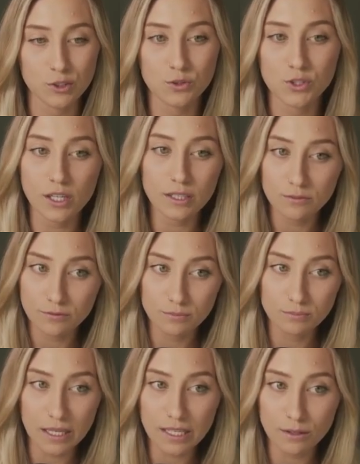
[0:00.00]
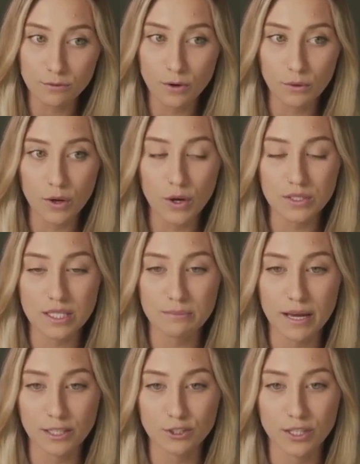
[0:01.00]
To start making phone calls in
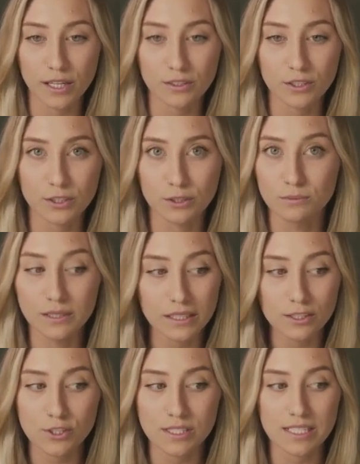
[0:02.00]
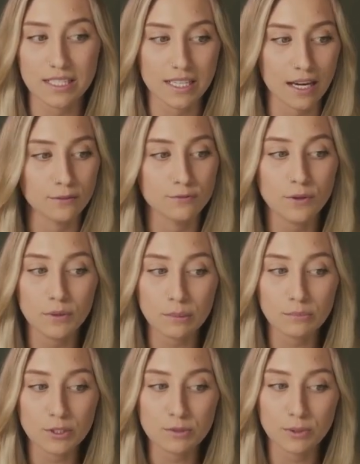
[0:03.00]
BatchDialer, you really just need to have phone
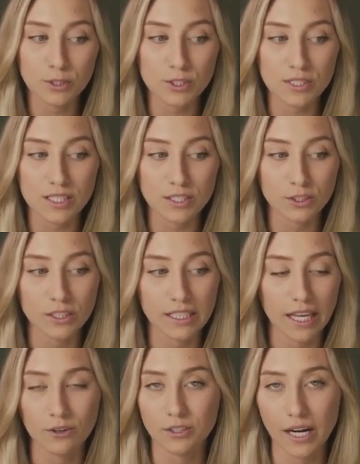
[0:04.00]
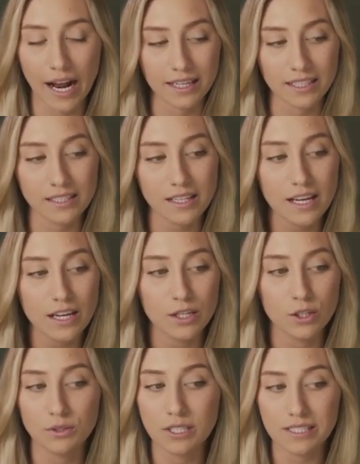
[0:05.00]
numbers purchased in your account or added.
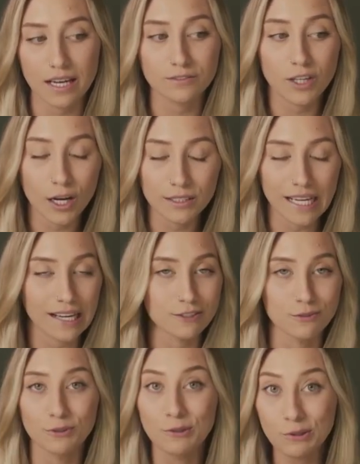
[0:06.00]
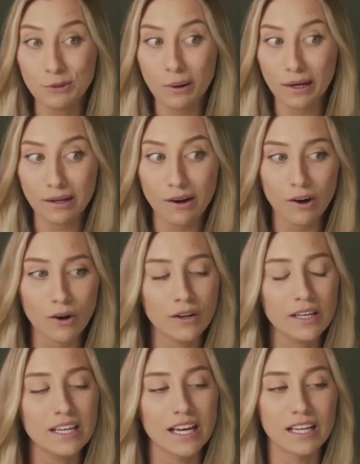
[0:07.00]
You need to have contacts of who you want to call,
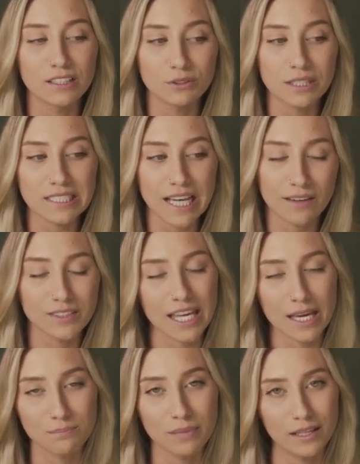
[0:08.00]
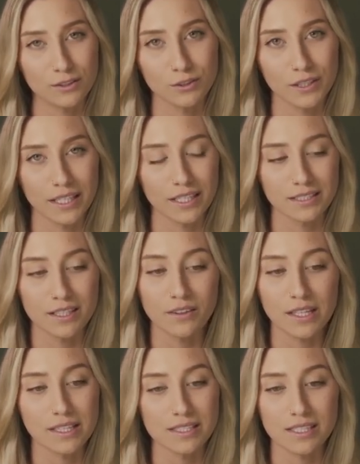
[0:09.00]
and you need to have a campaign created
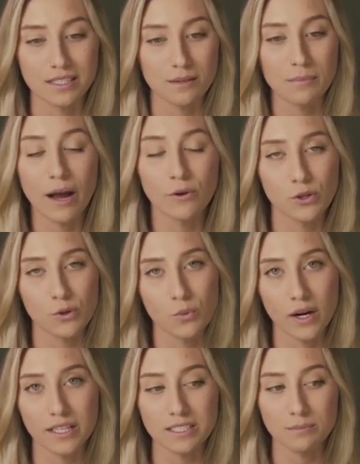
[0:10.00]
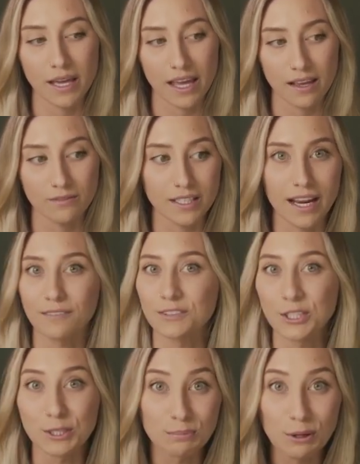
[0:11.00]
telling the system how you want it to behave and having
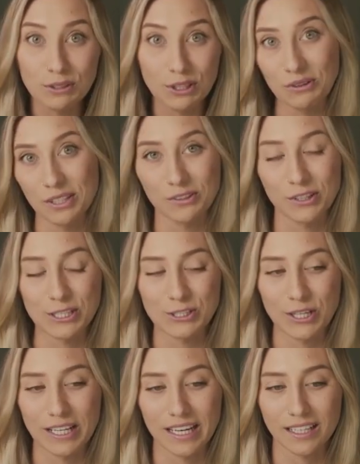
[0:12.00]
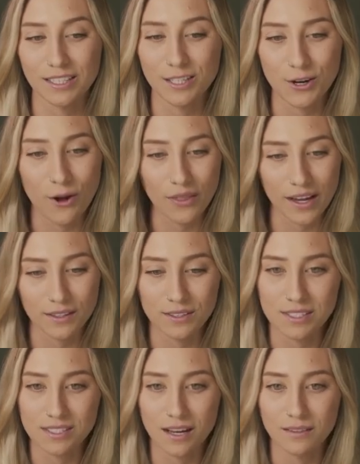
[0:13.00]
your Podio integration connected and all that good
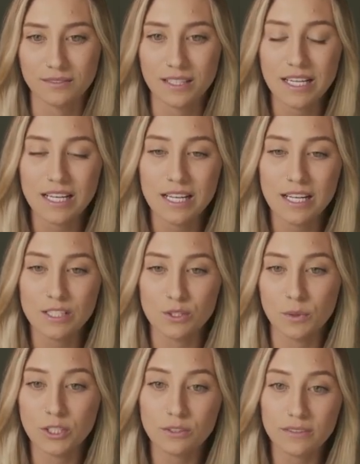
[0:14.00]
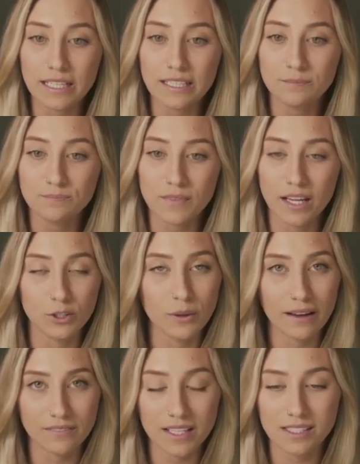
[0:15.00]
stuff. So when you're ready and you
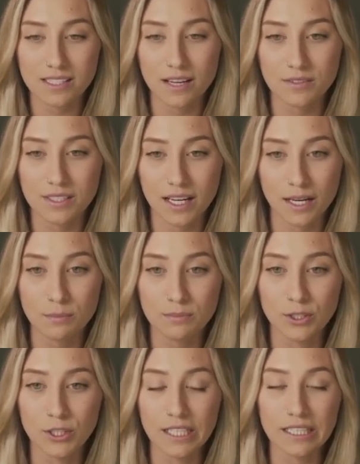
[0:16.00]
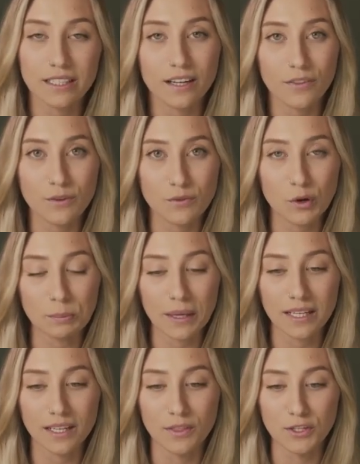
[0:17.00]
have that stuff set up, you're going to click on the phone
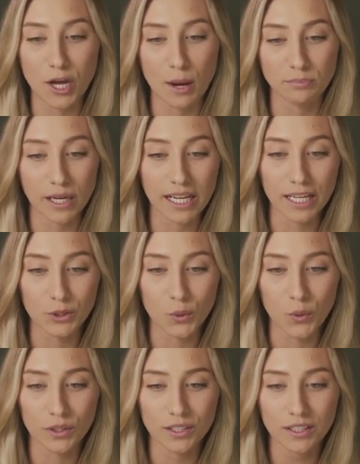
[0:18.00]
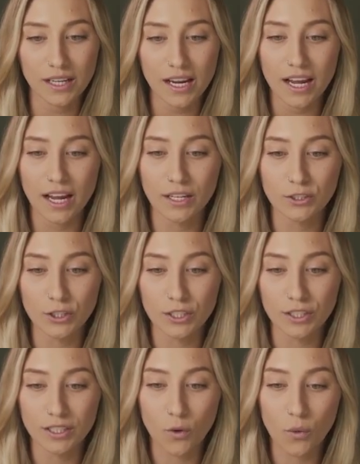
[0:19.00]
button in the top right hand corner, and
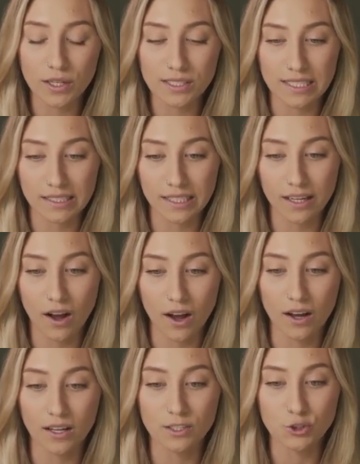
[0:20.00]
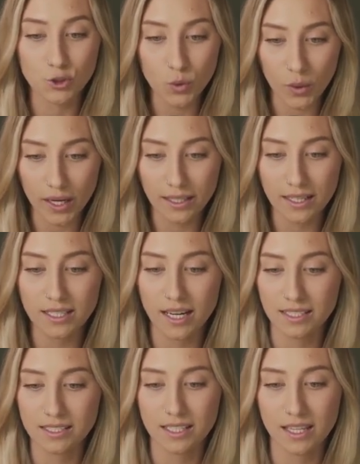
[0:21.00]
you're going to click on join
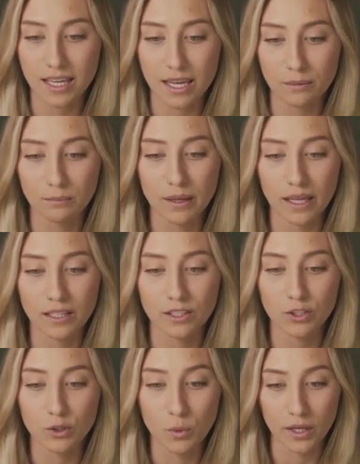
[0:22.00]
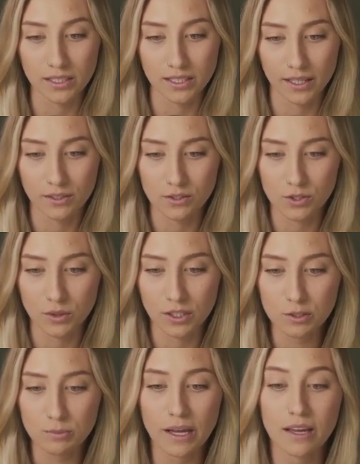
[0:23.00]
next to the campaign you want to dial. So
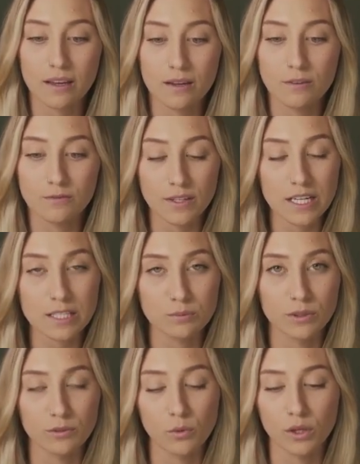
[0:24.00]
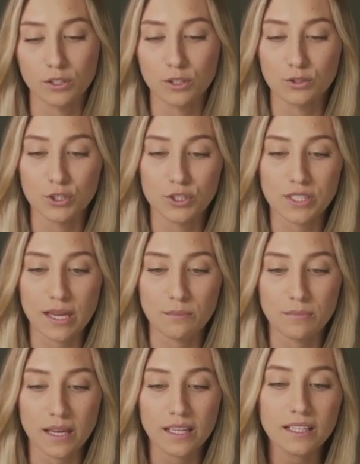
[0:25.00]
here's my Phoenix pre-foreclosures
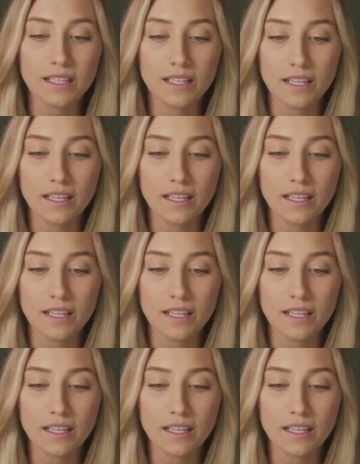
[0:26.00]
campaign.